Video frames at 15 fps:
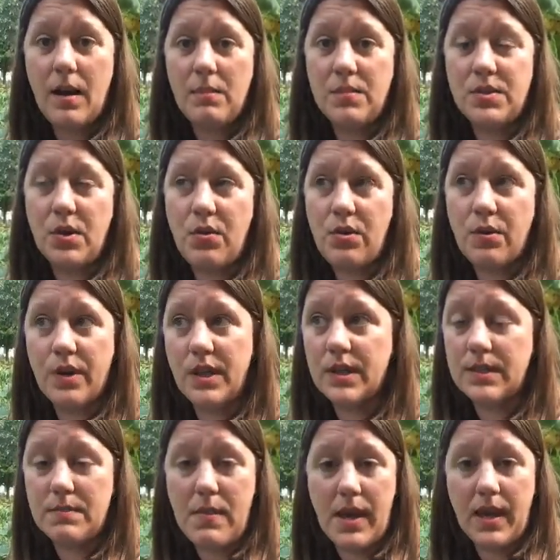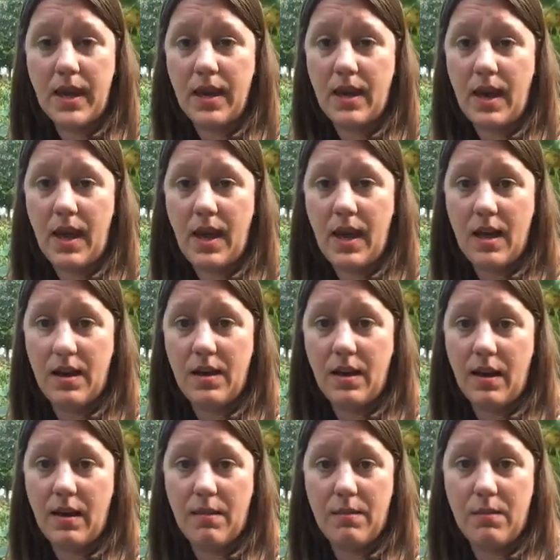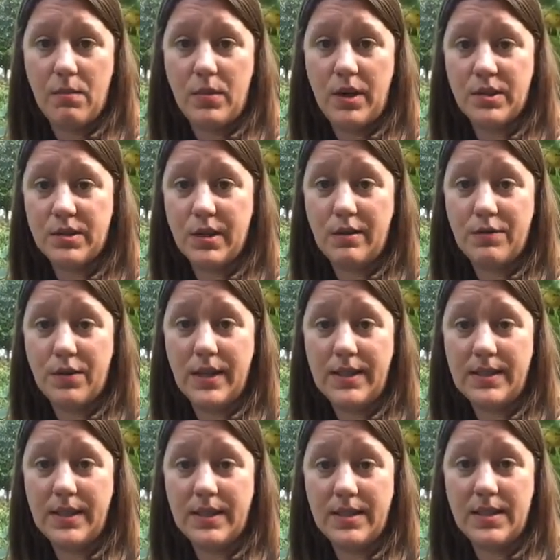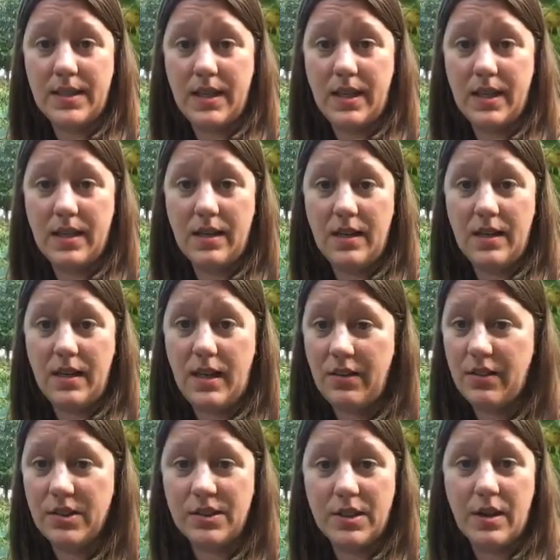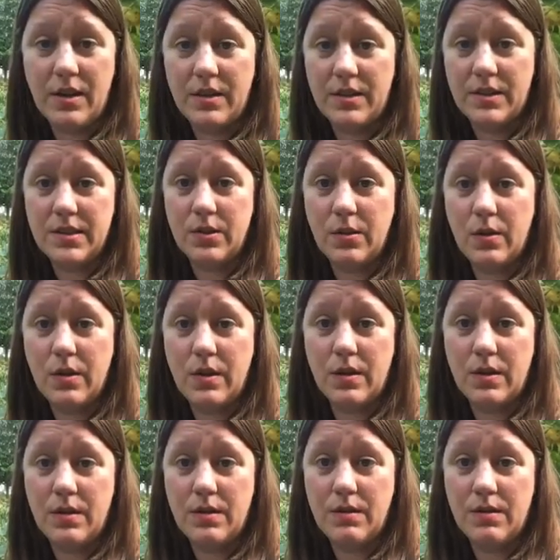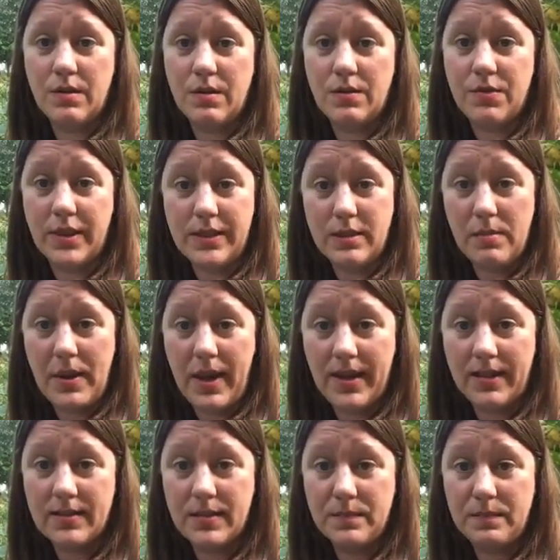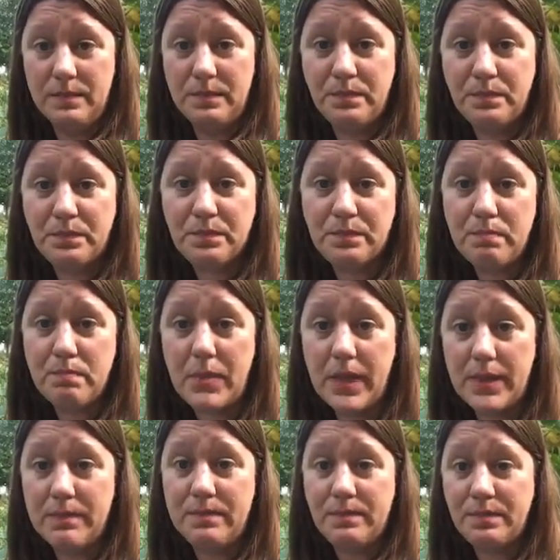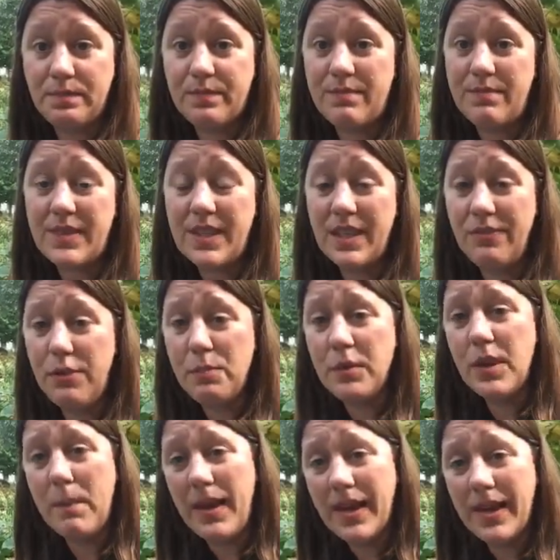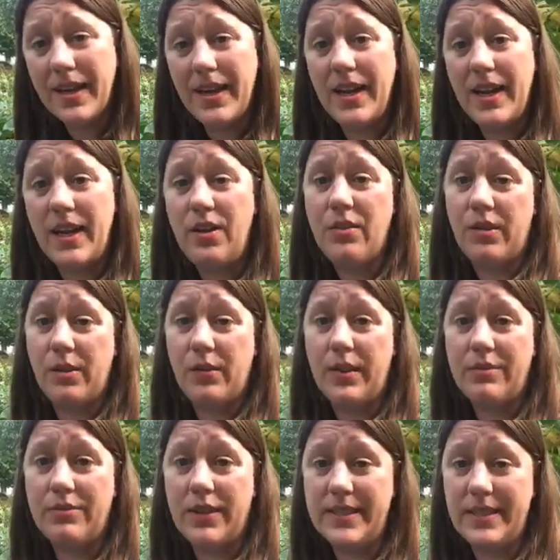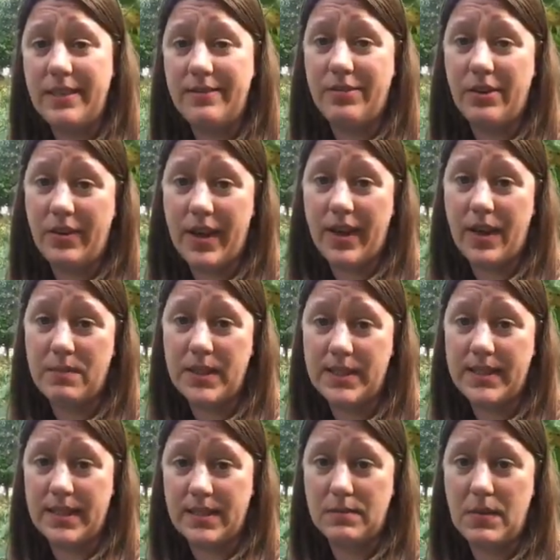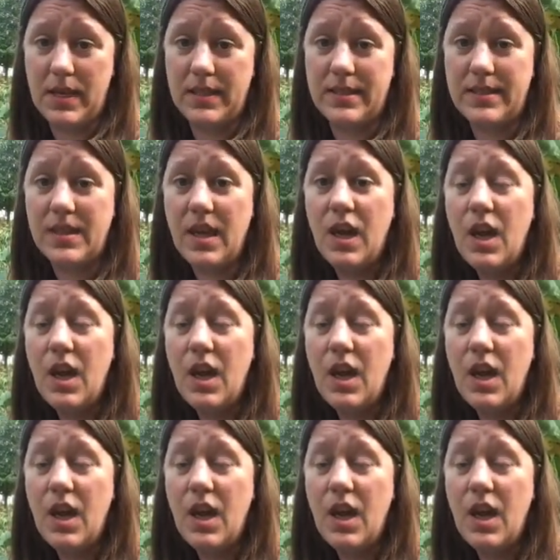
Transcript: So you can just make it, and we usually freeze it in either jars or freezer bags. But if you put the bacon in it, you can only freeze it for like up to 6 months.